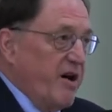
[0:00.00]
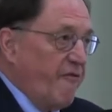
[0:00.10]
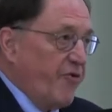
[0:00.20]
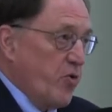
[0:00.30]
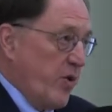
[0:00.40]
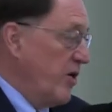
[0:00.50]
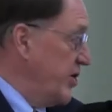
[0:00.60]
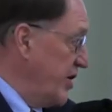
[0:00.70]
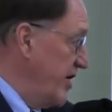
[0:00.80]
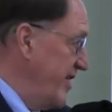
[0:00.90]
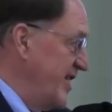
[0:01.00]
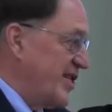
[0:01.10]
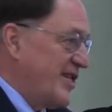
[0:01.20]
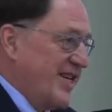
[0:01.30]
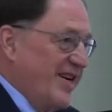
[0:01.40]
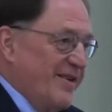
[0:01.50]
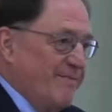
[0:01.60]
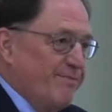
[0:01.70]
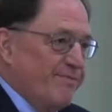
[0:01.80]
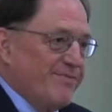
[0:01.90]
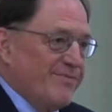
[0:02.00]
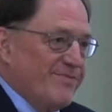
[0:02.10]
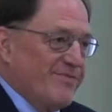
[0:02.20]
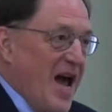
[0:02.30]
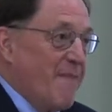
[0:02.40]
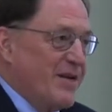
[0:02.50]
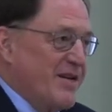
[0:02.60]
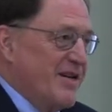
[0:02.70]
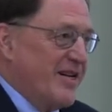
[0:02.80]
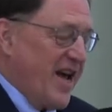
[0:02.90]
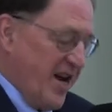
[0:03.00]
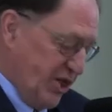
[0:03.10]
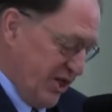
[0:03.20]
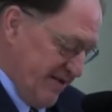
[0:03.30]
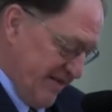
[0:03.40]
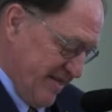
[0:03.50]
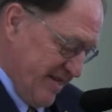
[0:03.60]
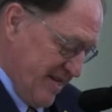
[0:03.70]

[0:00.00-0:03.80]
a few words on this happy occasion.